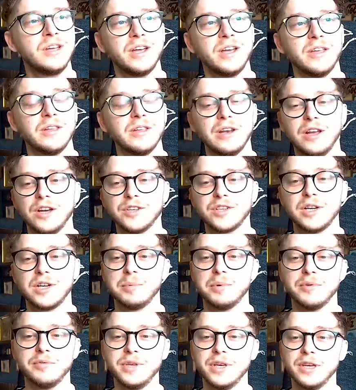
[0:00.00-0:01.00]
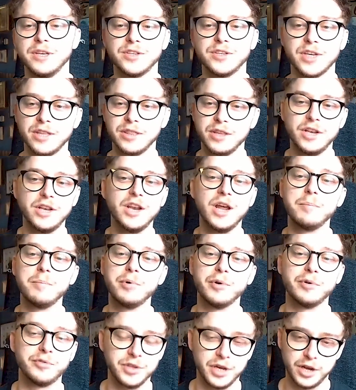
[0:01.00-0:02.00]
in the last couple of years saying the
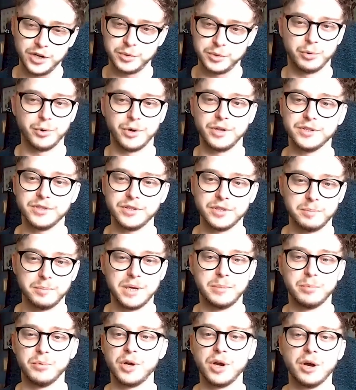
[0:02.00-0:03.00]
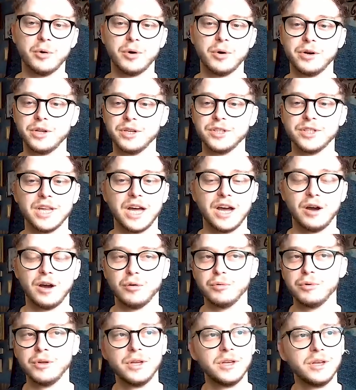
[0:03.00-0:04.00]
number of touch points that people go on is
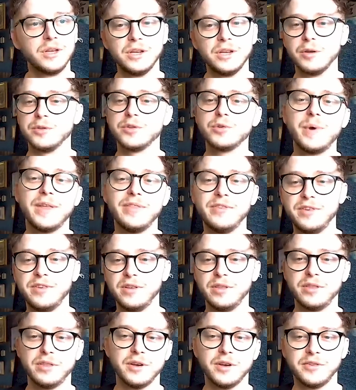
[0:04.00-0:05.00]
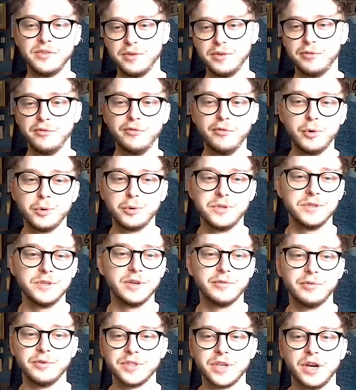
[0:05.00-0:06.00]
now you know, 20, 30, 40
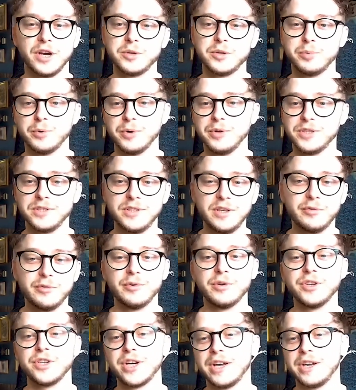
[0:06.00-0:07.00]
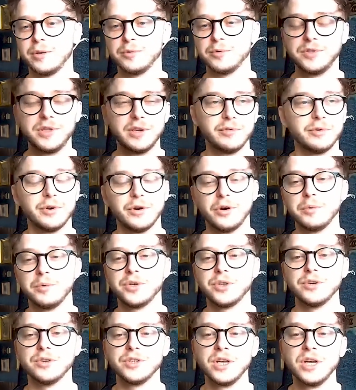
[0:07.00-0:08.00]
different touch points, different channels, different
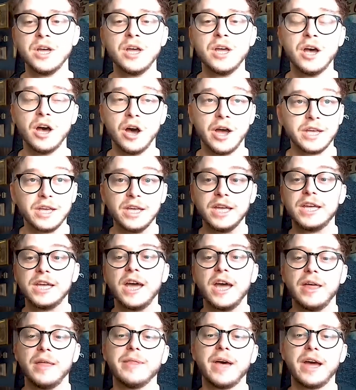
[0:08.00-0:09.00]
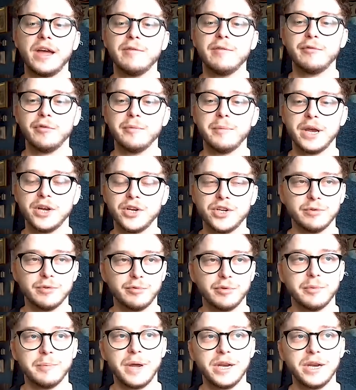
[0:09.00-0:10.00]
options. I can get that information
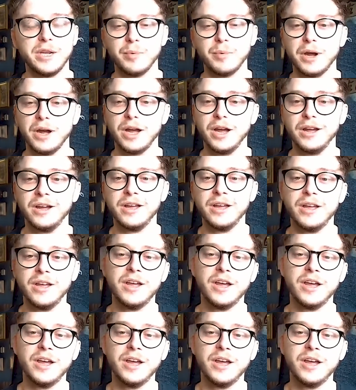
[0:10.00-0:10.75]
from anywhere.